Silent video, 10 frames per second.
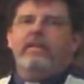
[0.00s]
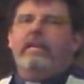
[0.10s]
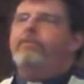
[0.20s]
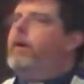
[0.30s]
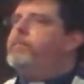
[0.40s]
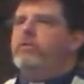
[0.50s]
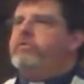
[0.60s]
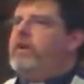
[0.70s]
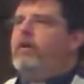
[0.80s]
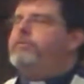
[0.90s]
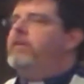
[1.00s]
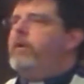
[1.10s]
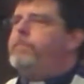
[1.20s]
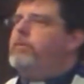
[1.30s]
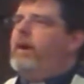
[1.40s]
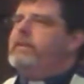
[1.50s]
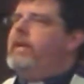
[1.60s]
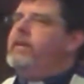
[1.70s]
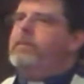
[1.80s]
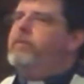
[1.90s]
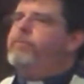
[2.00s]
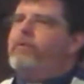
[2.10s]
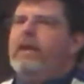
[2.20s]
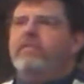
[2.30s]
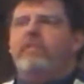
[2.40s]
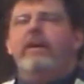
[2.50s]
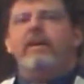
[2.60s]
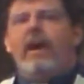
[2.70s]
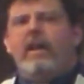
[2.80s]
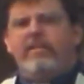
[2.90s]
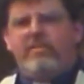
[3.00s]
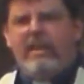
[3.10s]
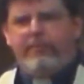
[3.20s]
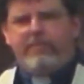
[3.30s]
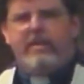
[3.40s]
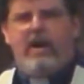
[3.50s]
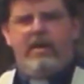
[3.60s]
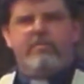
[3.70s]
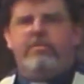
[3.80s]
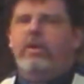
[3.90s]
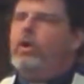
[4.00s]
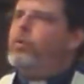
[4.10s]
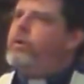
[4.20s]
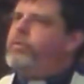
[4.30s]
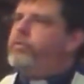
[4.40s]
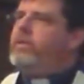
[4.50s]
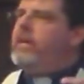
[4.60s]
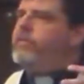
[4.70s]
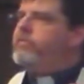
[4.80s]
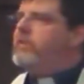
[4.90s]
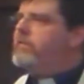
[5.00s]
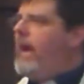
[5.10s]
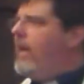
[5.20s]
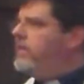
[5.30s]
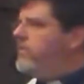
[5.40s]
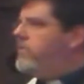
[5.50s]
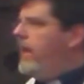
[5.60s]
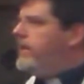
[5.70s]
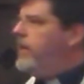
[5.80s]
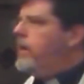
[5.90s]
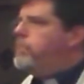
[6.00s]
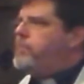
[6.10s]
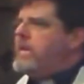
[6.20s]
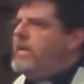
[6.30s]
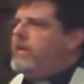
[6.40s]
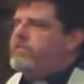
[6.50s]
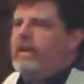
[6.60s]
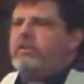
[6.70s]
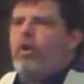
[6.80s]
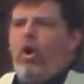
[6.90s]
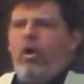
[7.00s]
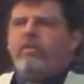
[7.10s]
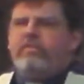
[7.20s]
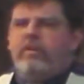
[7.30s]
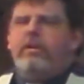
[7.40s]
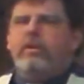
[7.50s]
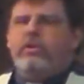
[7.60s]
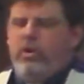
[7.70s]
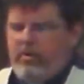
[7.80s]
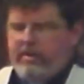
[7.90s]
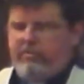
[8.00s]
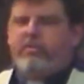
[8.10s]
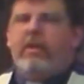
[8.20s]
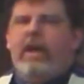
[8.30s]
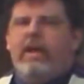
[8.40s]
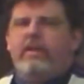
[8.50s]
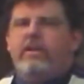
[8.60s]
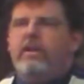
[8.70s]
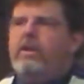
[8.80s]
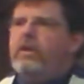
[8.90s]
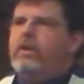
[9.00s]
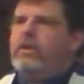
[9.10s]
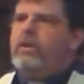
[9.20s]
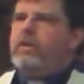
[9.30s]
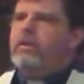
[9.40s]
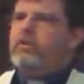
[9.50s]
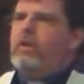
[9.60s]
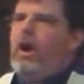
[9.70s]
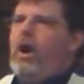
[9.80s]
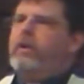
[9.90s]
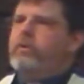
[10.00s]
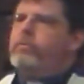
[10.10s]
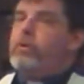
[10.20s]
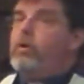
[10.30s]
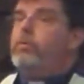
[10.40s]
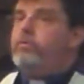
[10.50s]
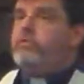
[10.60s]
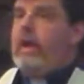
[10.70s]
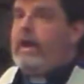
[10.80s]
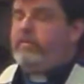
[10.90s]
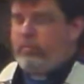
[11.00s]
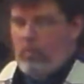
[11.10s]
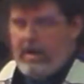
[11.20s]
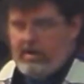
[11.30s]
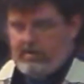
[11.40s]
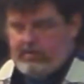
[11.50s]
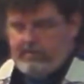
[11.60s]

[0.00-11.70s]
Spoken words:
give up yourself, give up your identity. But friends, God has gifted us with gifts and talents and beings and called to nourish and honor those as well.